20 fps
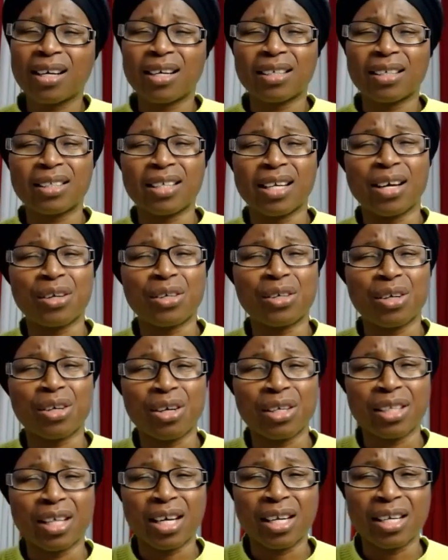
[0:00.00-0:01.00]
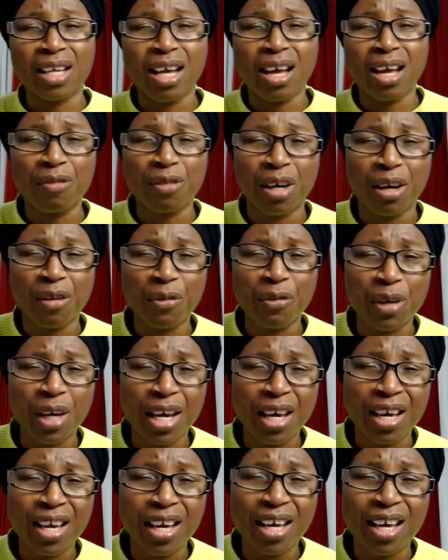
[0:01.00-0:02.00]
on the road that never
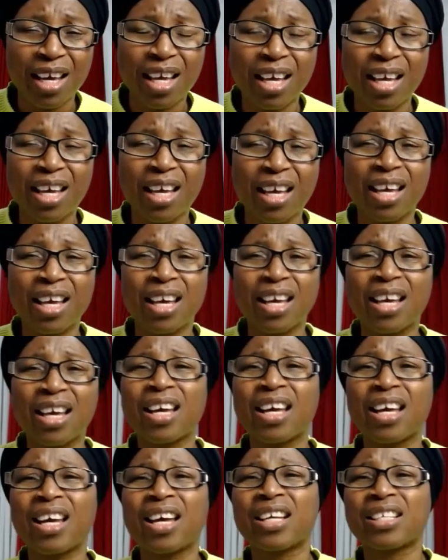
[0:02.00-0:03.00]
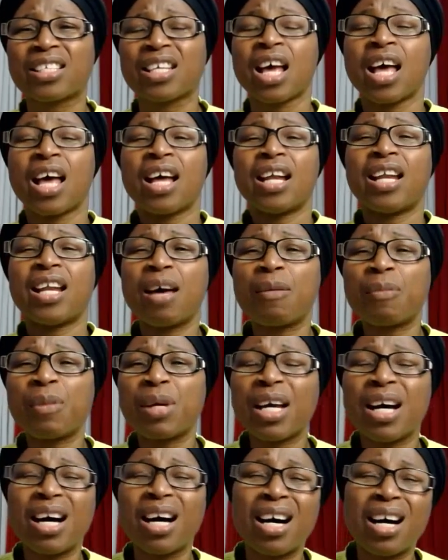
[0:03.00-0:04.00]
fails. Let
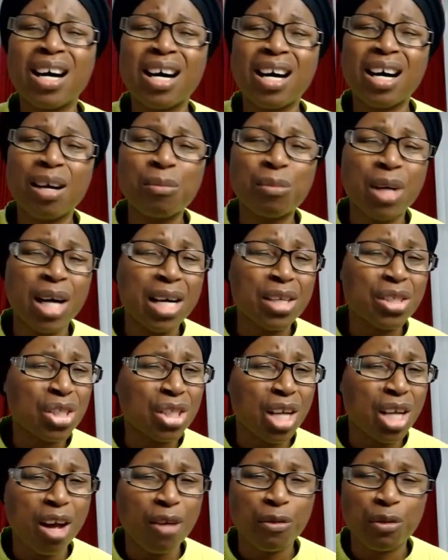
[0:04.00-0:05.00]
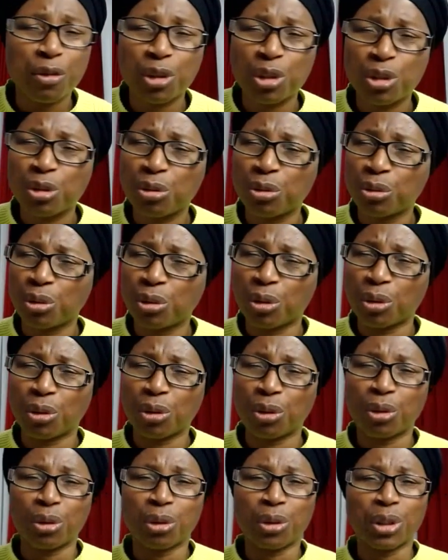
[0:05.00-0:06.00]
me arm myself in you,
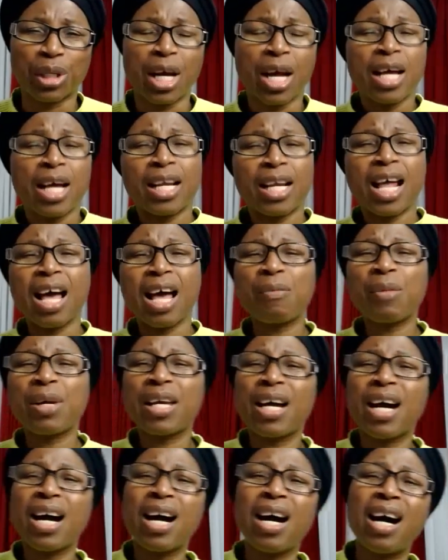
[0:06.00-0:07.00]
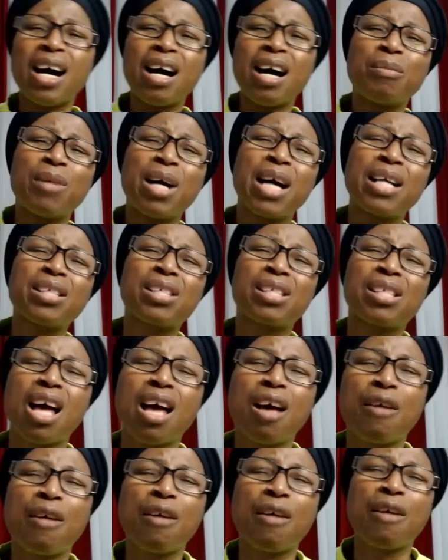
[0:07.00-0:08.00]
Lord. Let me arm
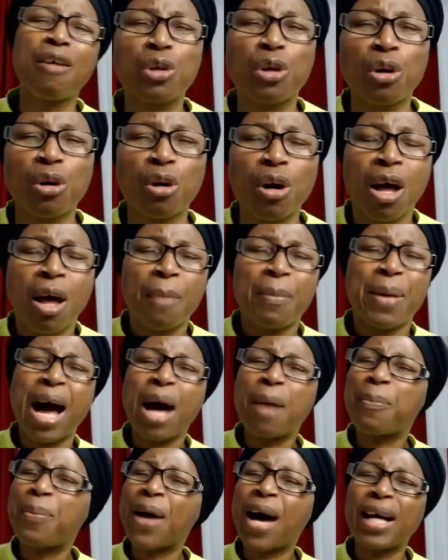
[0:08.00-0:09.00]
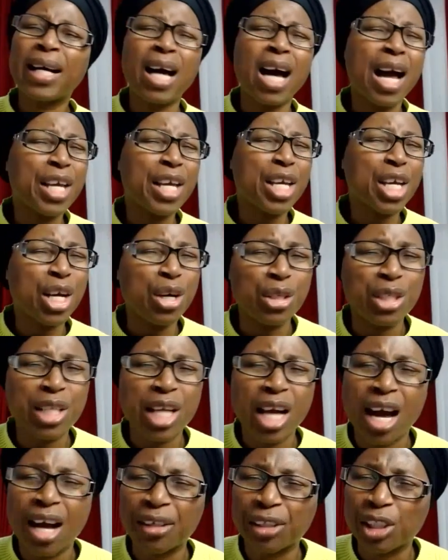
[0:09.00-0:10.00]
myself in you. Papa, got you,
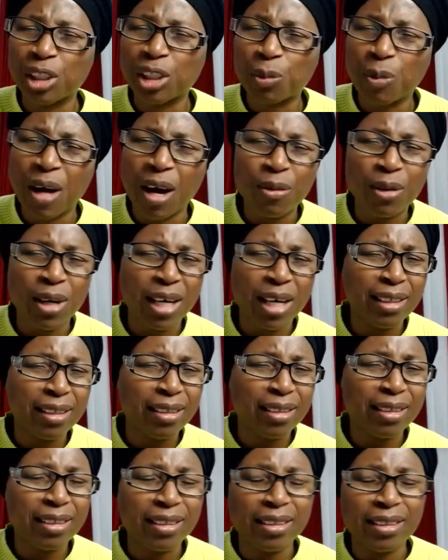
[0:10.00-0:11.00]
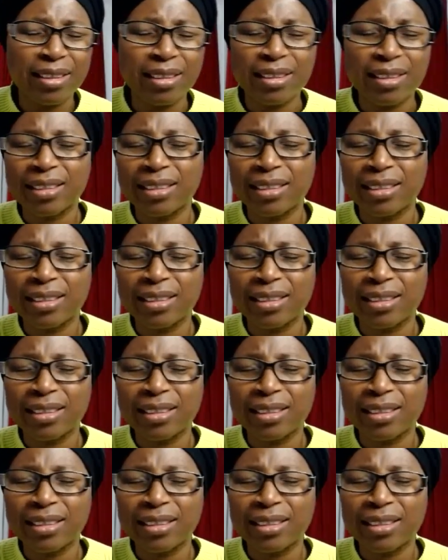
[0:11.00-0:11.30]
there is my one.